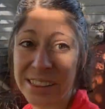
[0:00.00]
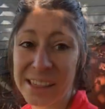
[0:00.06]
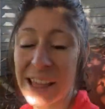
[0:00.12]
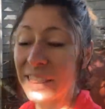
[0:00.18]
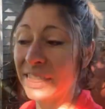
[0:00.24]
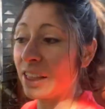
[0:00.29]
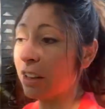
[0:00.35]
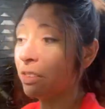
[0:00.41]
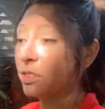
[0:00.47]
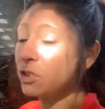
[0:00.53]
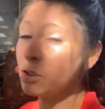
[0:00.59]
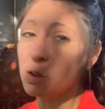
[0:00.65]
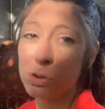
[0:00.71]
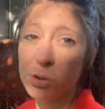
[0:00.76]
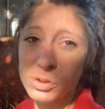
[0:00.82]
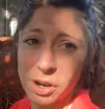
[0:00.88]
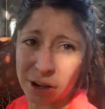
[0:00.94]
that the
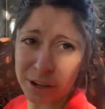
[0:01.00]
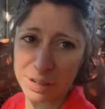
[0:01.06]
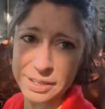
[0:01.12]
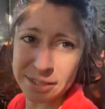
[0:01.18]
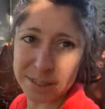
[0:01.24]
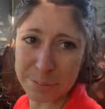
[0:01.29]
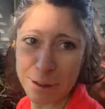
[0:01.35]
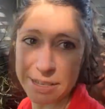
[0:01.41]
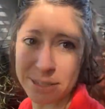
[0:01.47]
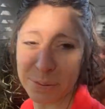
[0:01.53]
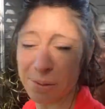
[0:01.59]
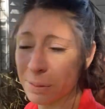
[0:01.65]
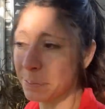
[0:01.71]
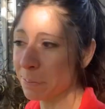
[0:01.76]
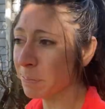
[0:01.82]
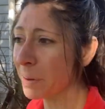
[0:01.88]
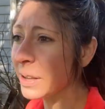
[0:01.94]
new garden space that we're
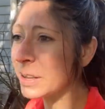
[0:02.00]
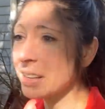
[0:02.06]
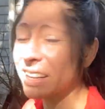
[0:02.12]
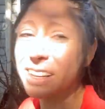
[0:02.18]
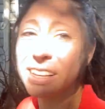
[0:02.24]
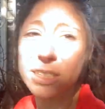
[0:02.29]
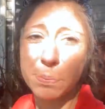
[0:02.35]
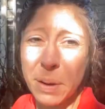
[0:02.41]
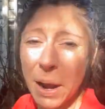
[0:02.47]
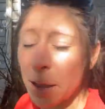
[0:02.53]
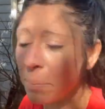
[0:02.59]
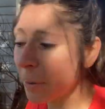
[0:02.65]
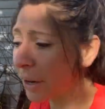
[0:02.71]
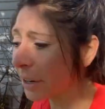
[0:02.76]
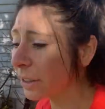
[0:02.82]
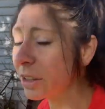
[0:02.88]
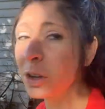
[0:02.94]
building is
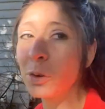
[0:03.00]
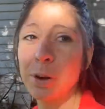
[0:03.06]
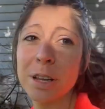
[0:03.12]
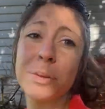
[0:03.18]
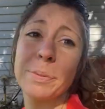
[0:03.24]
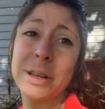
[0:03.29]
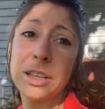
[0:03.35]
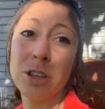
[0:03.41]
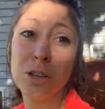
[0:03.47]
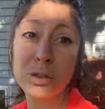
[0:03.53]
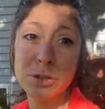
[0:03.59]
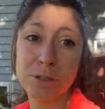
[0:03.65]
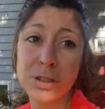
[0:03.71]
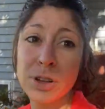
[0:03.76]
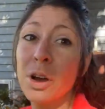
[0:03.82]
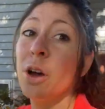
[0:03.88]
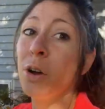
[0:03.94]
primarily going to be
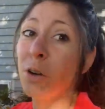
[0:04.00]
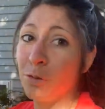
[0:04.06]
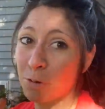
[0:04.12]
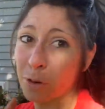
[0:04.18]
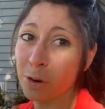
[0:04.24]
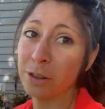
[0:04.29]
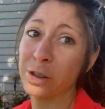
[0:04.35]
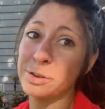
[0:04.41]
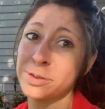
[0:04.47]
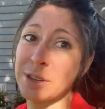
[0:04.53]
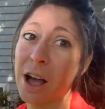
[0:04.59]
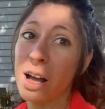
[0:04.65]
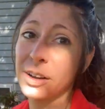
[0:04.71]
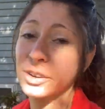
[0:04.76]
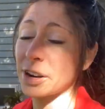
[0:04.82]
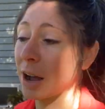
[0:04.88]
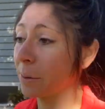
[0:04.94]
used for those
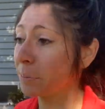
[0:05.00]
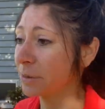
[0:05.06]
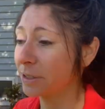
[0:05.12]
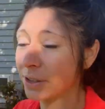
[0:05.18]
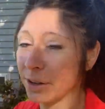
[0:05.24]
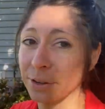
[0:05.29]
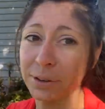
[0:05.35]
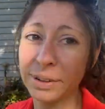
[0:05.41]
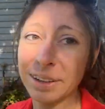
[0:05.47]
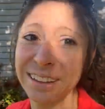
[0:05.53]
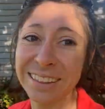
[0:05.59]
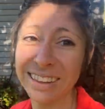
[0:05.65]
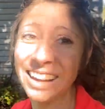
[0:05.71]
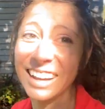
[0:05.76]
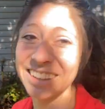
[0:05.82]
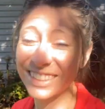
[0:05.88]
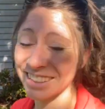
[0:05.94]
hot crops. So
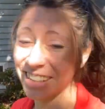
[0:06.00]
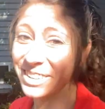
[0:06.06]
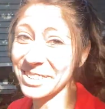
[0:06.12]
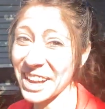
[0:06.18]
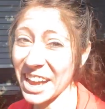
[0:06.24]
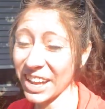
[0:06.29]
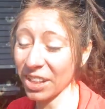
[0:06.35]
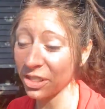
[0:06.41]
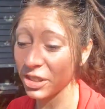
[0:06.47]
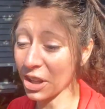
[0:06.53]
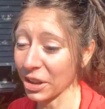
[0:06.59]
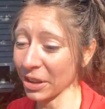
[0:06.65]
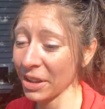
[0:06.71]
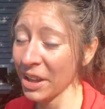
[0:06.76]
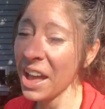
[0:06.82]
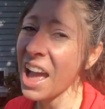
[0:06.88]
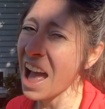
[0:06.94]
let's go take a
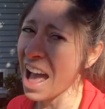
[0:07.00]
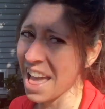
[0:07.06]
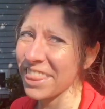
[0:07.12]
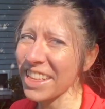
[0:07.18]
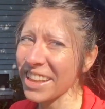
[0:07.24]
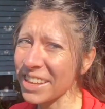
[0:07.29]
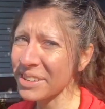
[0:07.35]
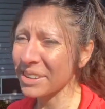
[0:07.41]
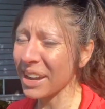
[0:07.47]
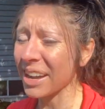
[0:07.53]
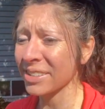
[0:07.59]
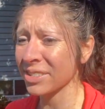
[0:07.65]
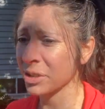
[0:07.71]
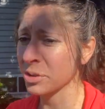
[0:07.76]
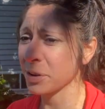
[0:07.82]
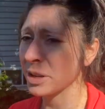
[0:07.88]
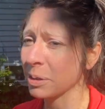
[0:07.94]
look. I think you guys
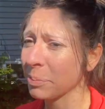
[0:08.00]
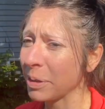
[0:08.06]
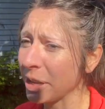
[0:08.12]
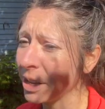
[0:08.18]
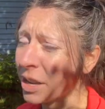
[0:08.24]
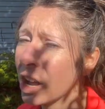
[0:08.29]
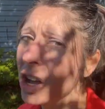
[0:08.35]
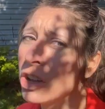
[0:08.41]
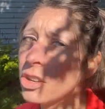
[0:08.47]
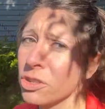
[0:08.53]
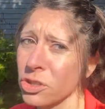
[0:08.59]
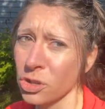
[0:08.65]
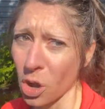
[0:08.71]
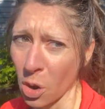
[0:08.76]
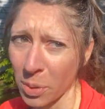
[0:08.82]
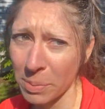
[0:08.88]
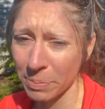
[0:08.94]
are going to be
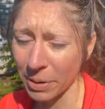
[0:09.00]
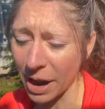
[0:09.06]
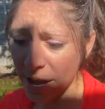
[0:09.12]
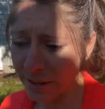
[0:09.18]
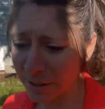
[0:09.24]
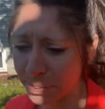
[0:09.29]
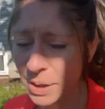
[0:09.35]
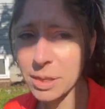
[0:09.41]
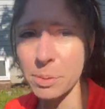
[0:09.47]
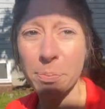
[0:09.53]
so impressed by the